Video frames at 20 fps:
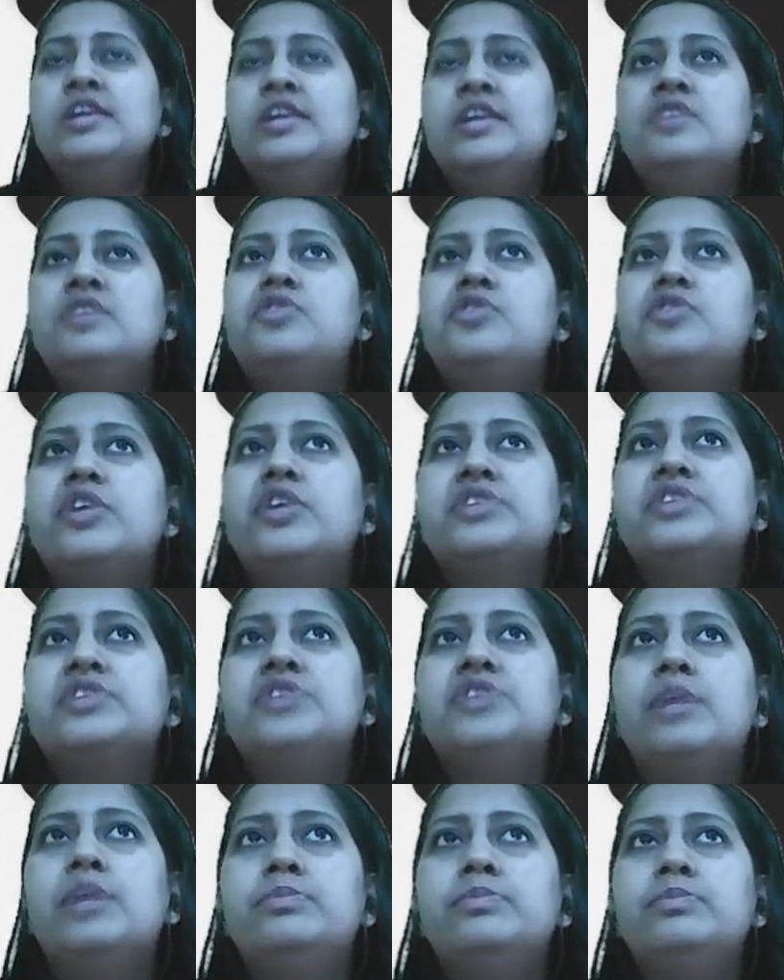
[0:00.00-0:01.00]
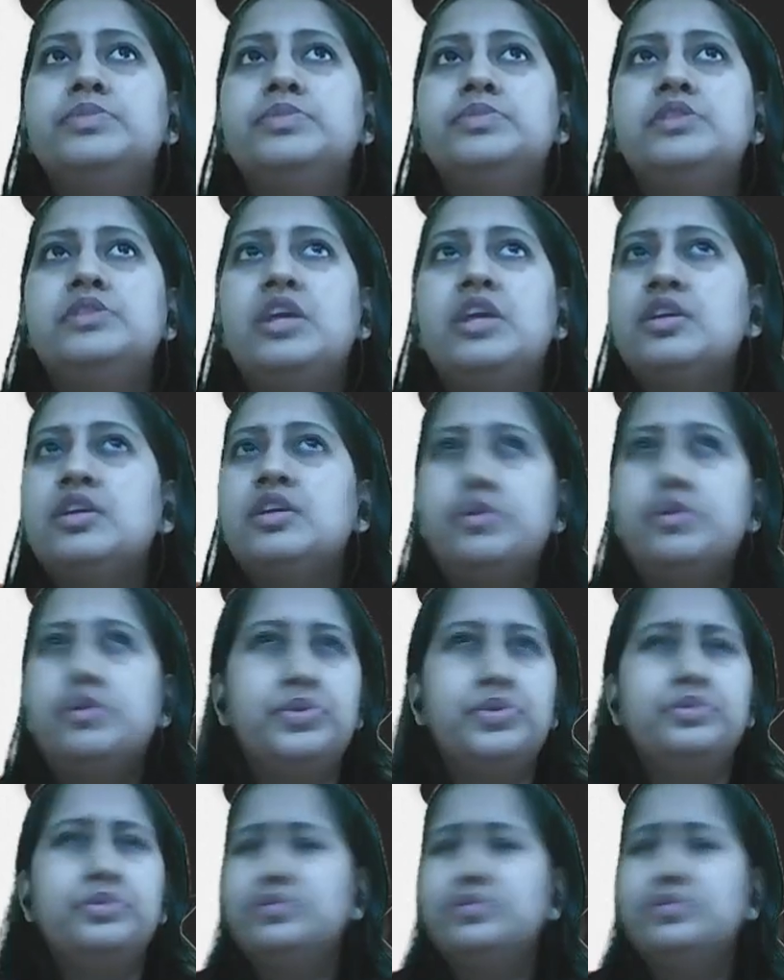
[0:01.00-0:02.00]
For example, I'll give
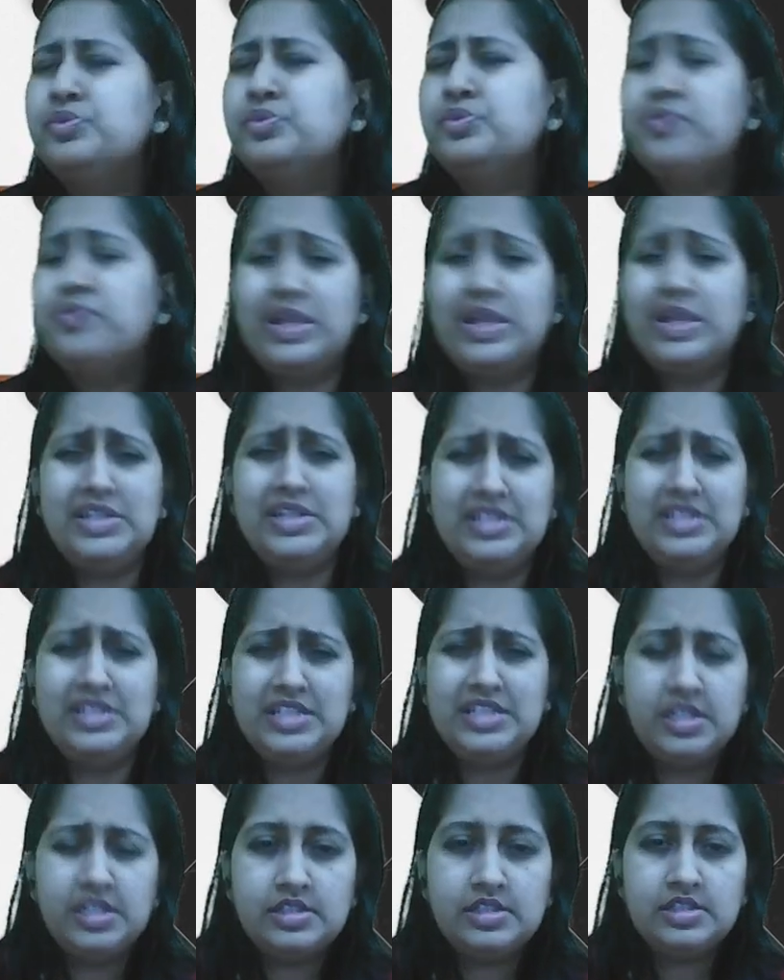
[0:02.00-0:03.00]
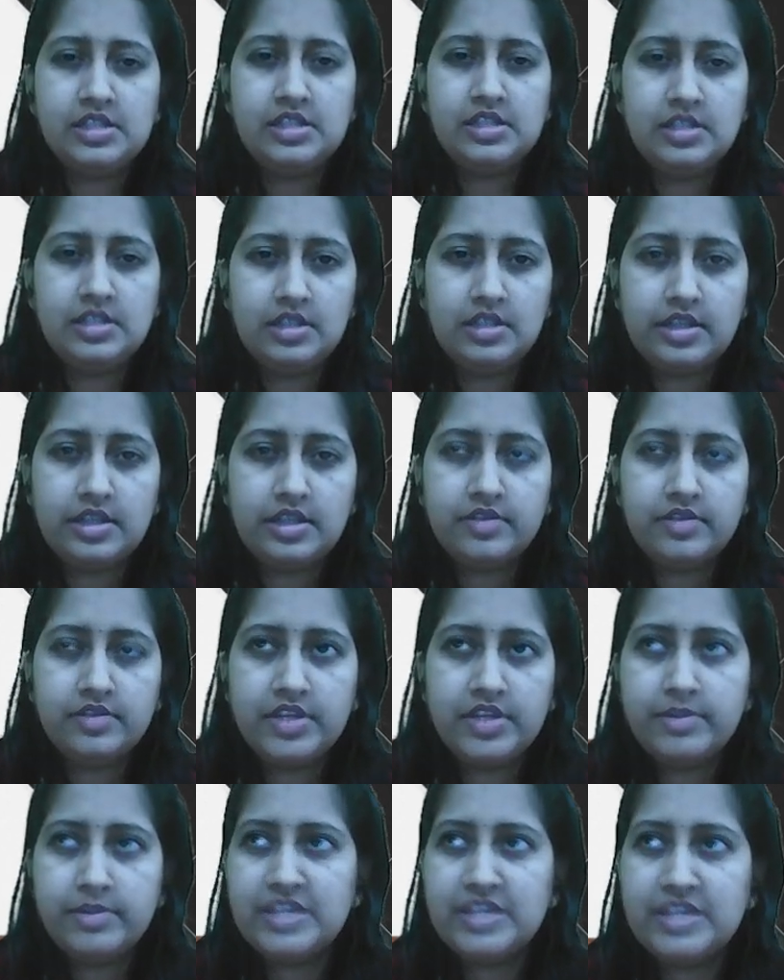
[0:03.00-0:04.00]
you very easy, like very
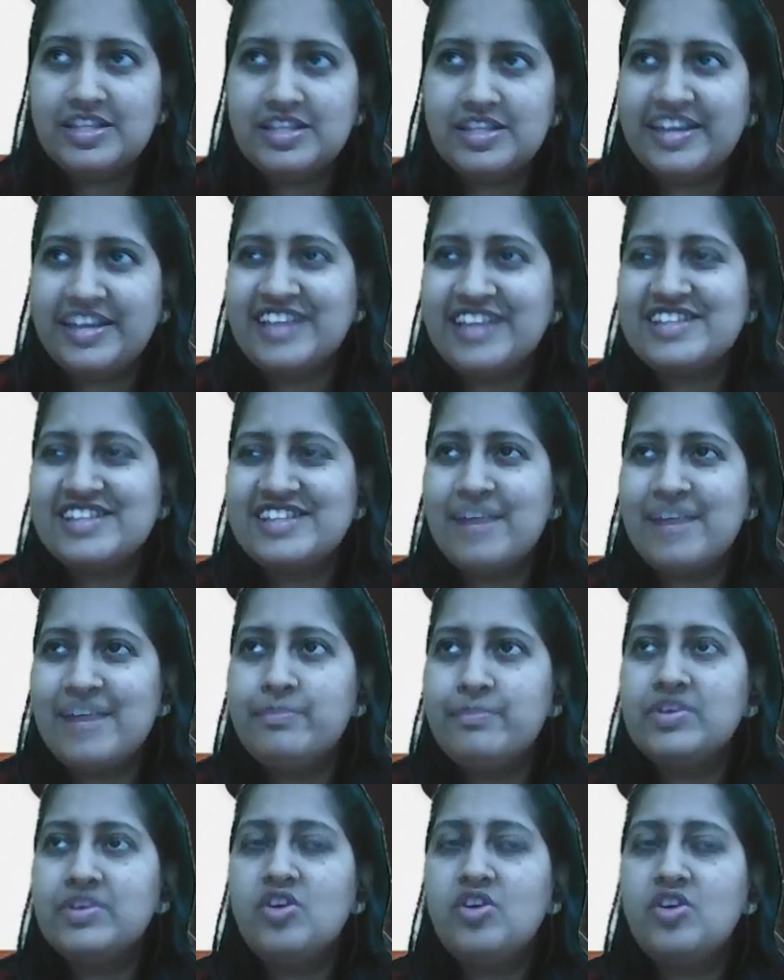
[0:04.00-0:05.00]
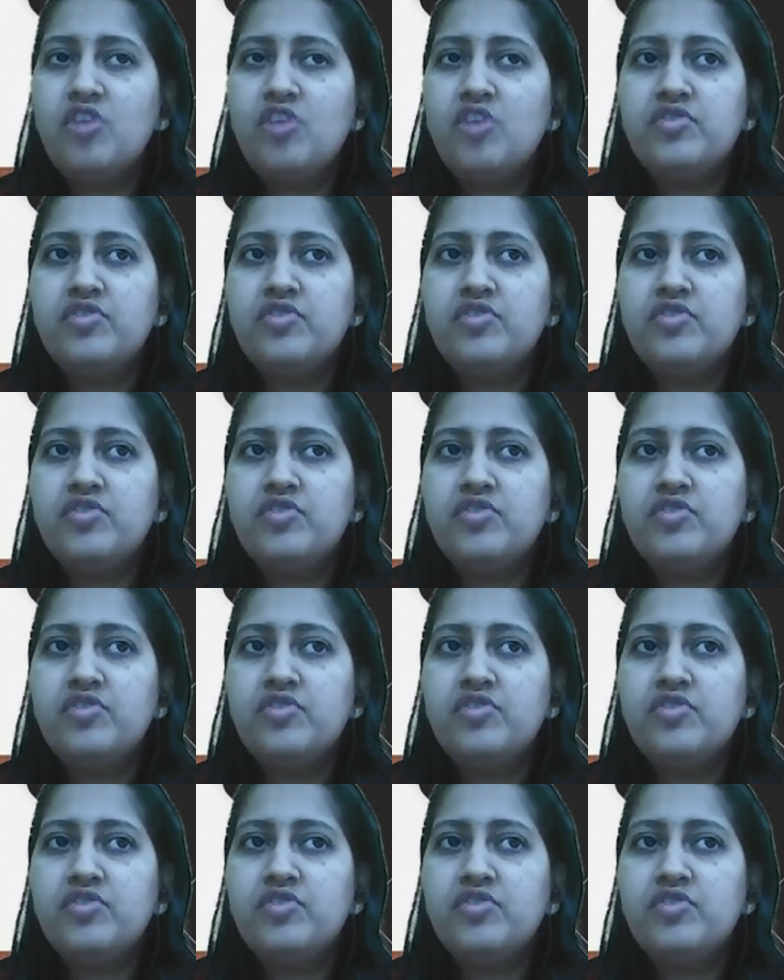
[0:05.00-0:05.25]
basic example of,